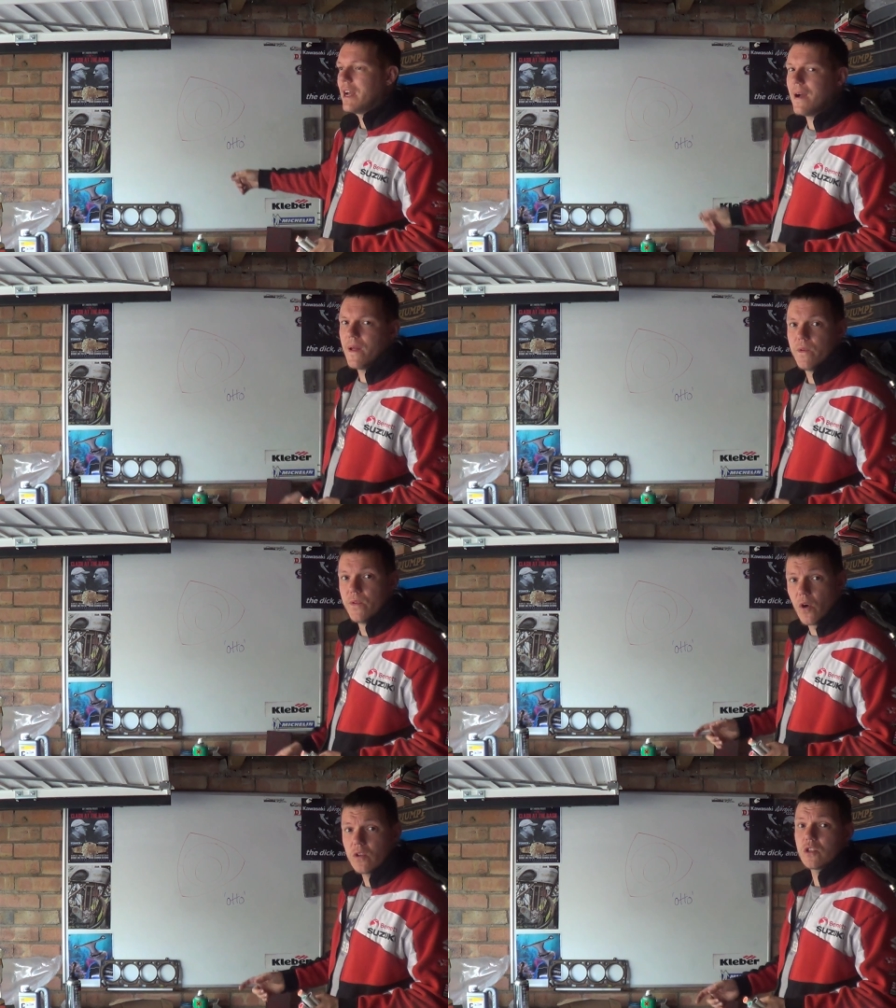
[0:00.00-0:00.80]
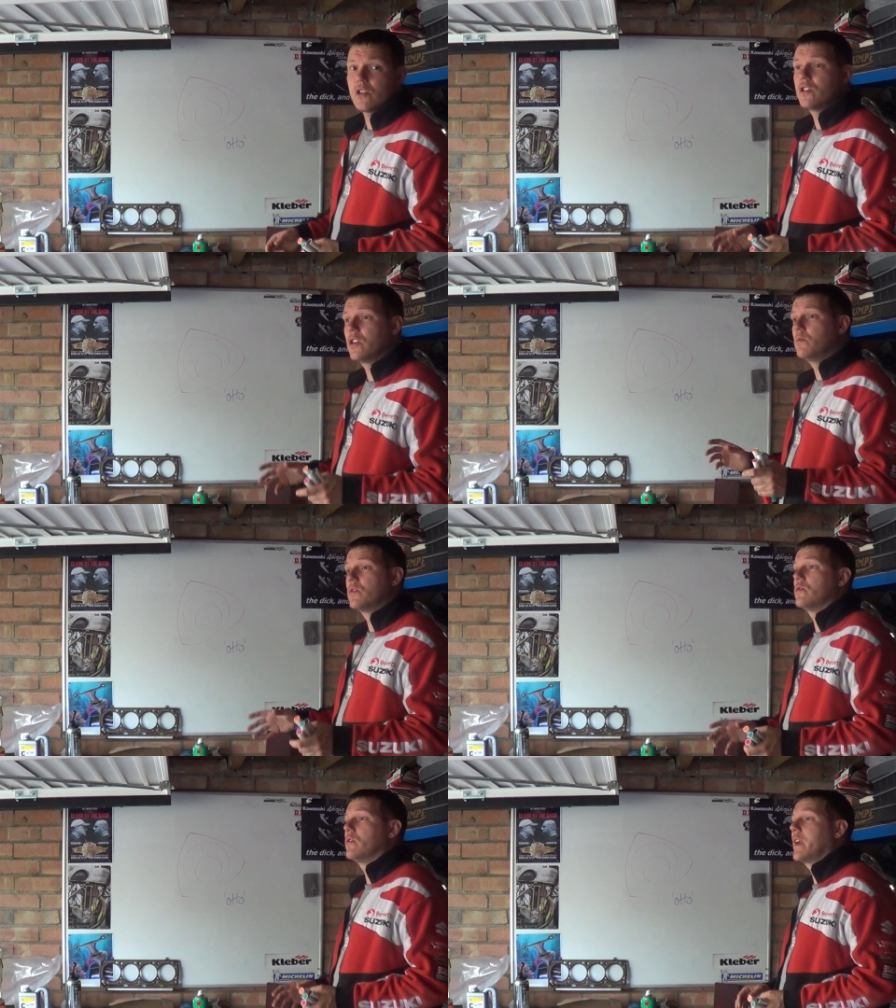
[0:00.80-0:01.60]
are not
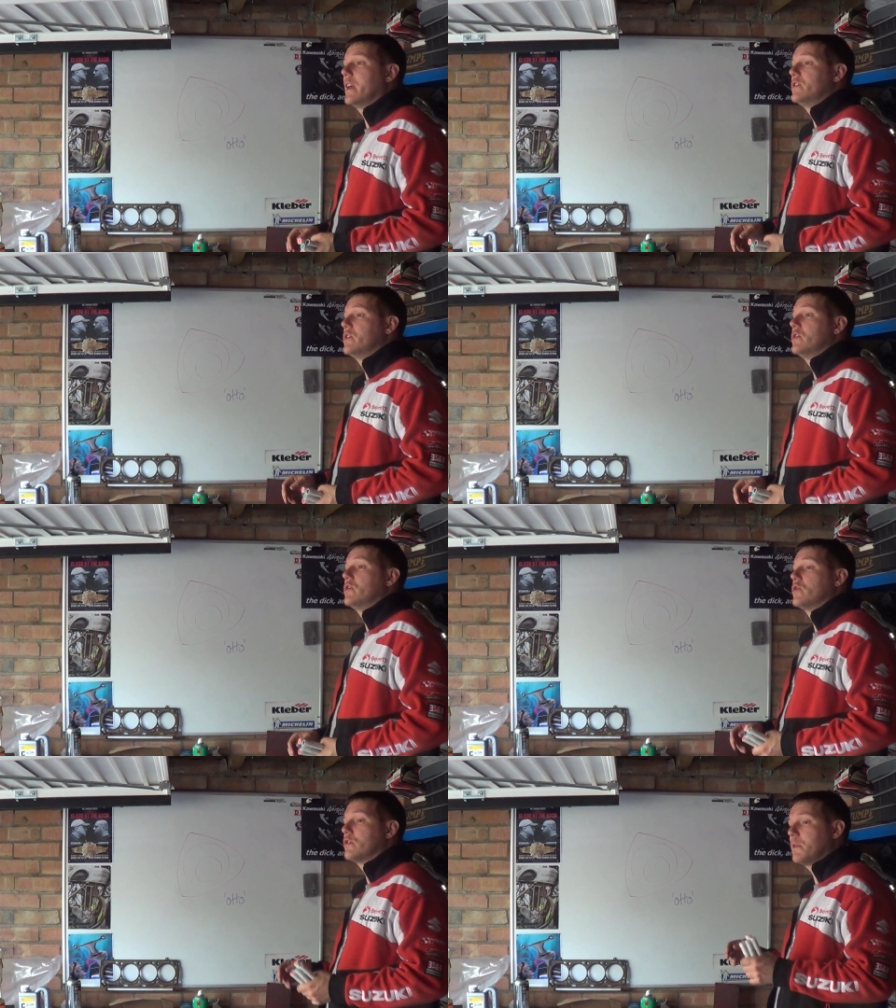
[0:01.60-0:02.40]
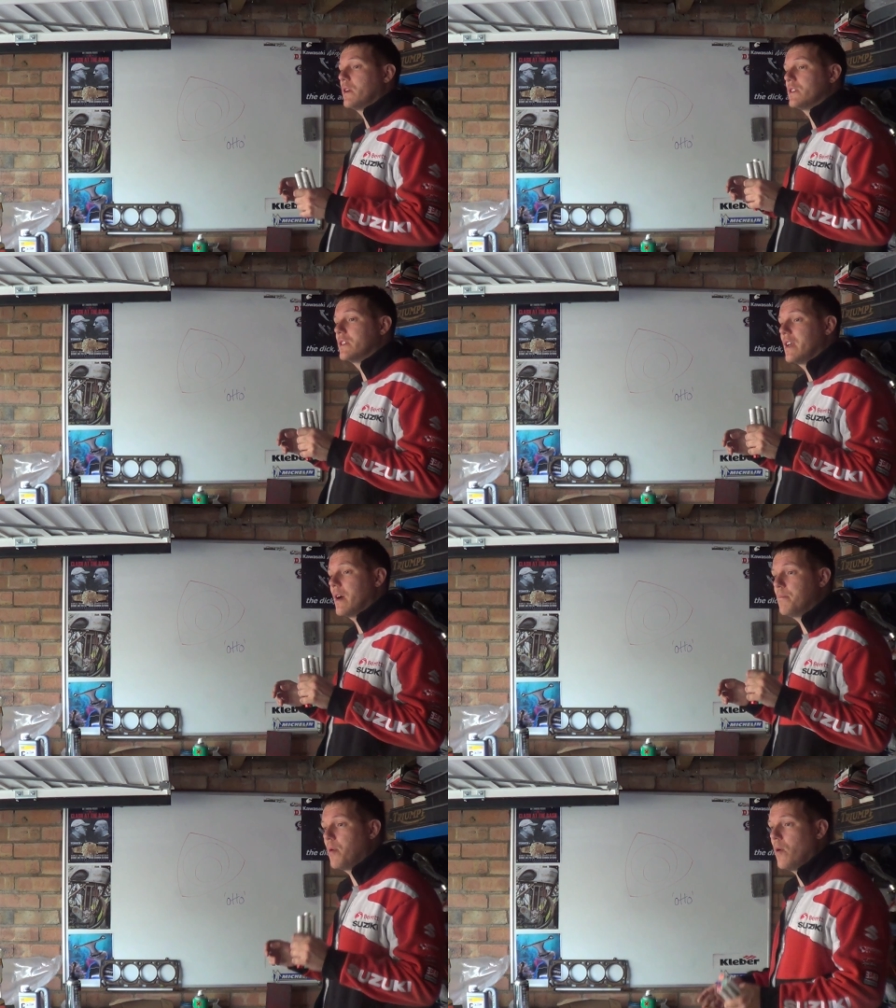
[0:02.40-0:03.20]
two-stroke engines. Just because they
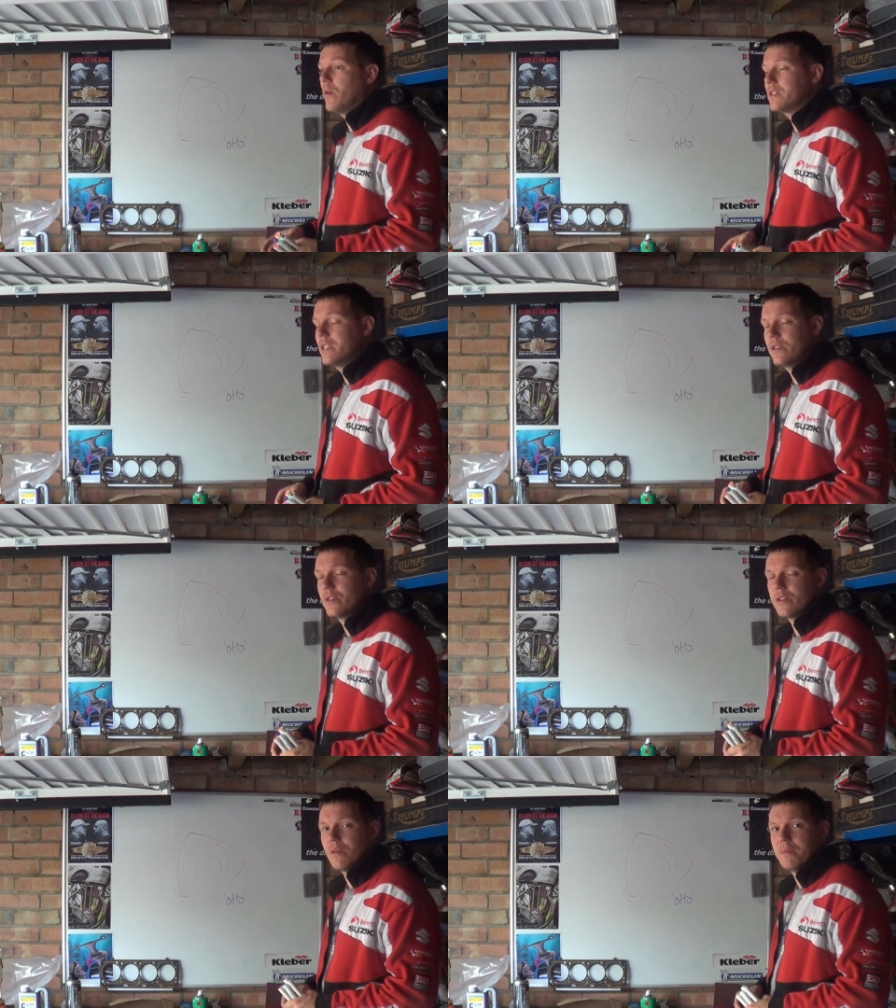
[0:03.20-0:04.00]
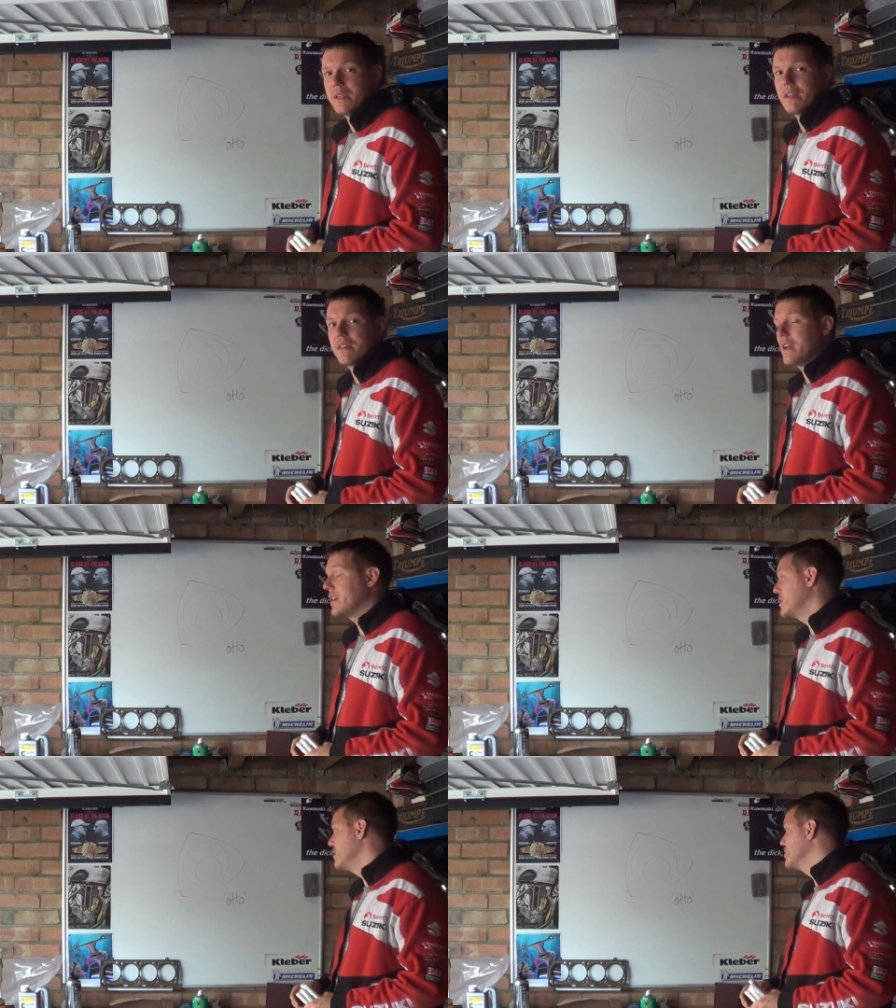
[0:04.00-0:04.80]
are ported does not mean that they
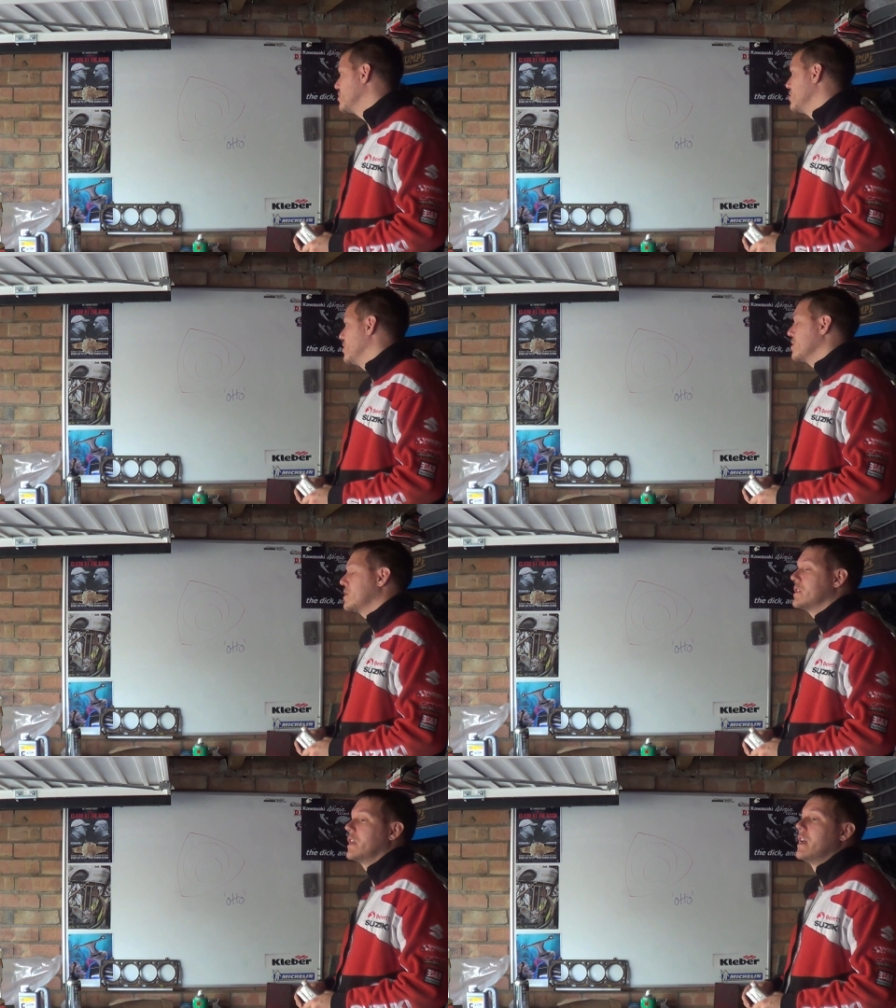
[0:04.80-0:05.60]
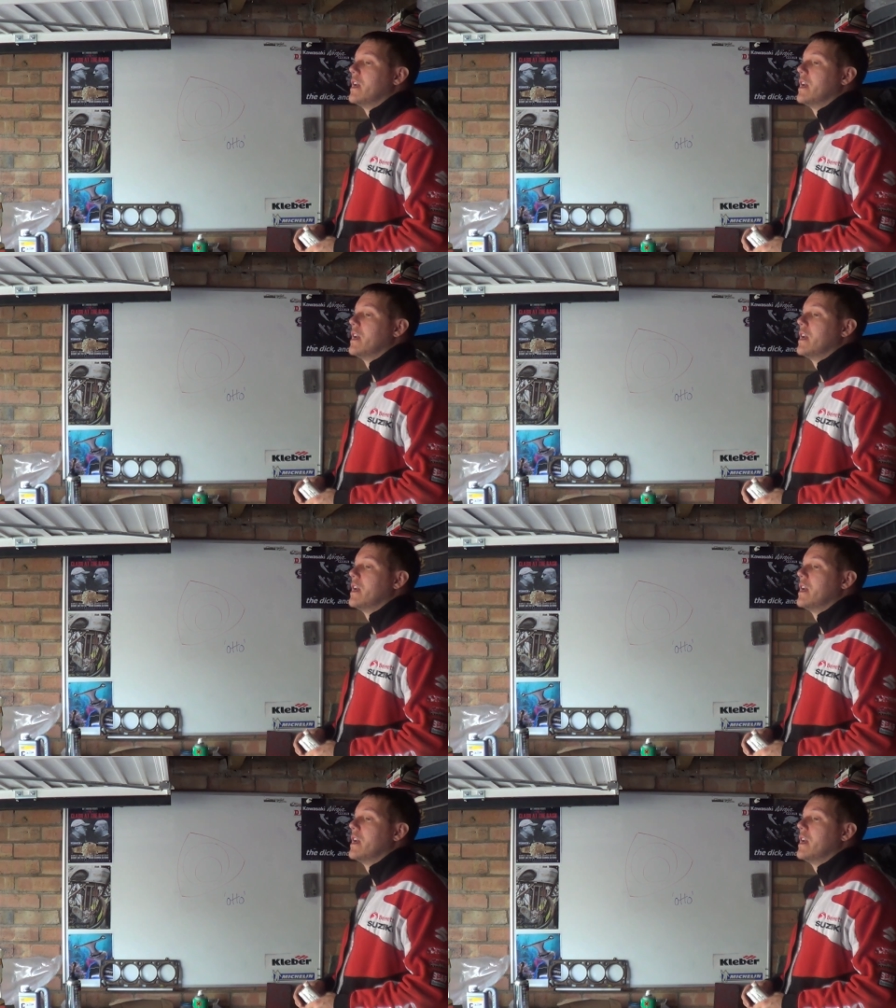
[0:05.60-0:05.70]
are two strokes.